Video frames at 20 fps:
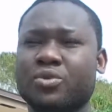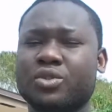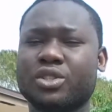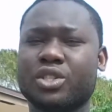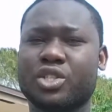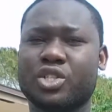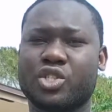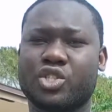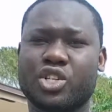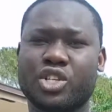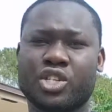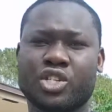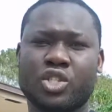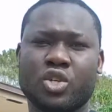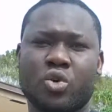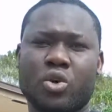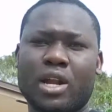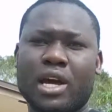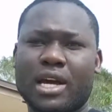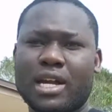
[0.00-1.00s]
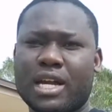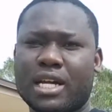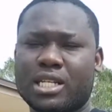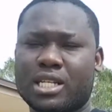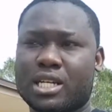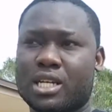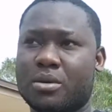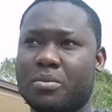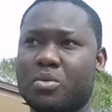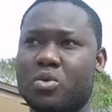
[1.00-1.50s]
stressed out like that
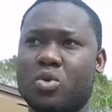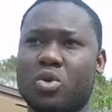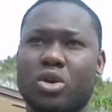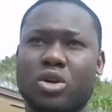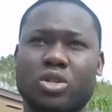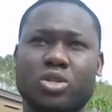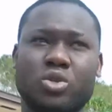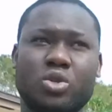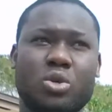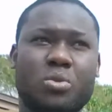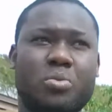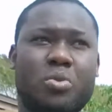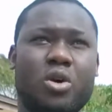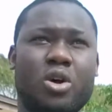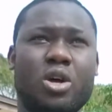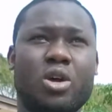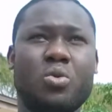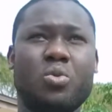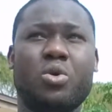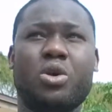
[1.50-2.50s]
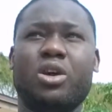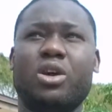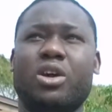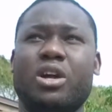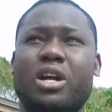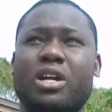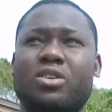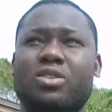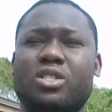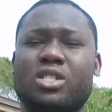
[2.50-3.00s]
anymore, to the point where
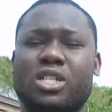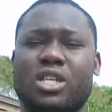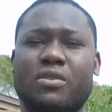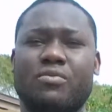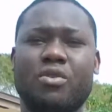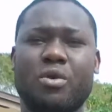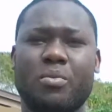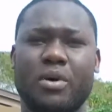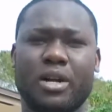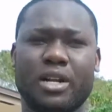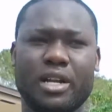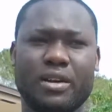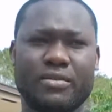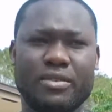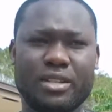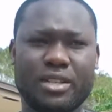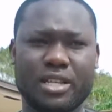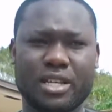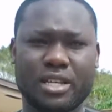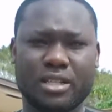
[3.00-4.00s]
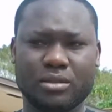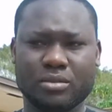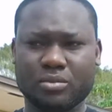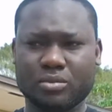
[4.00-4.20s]
I just give up on everything.